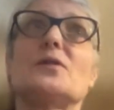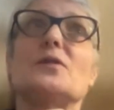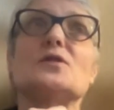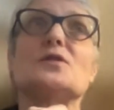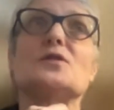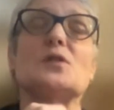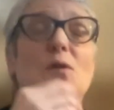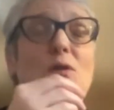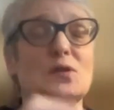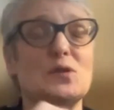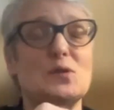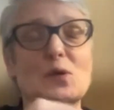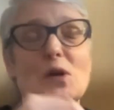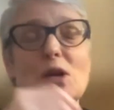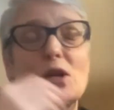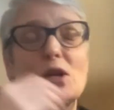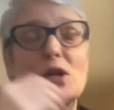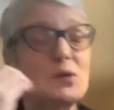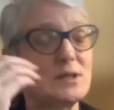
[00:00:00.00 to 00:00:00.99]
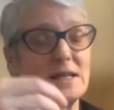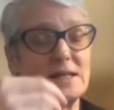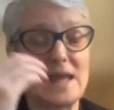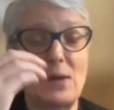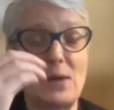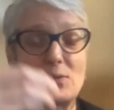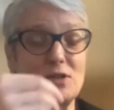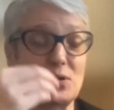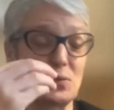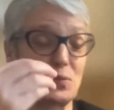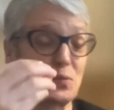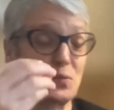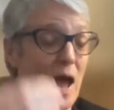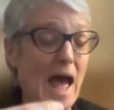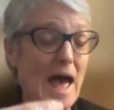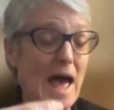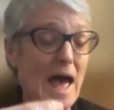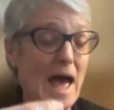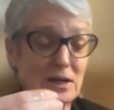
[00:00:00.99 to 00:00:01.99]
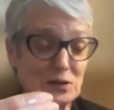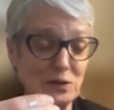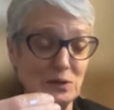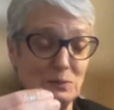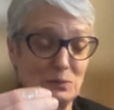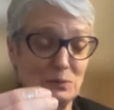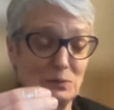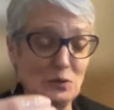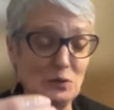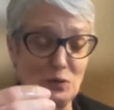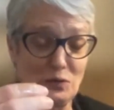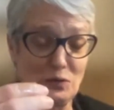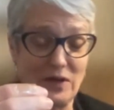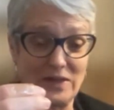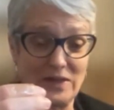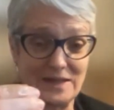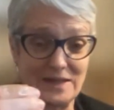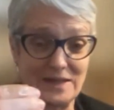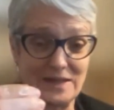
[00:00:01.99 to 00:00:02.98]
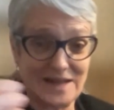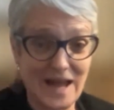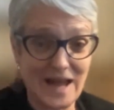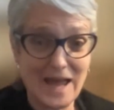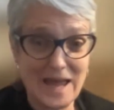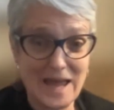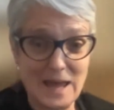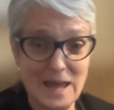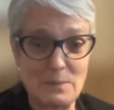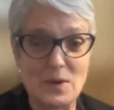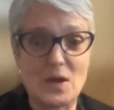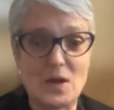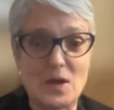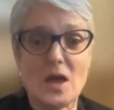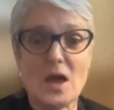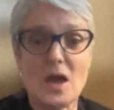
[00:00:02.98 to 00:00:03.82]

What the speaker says: there's a historian who says that was a radical move at the time,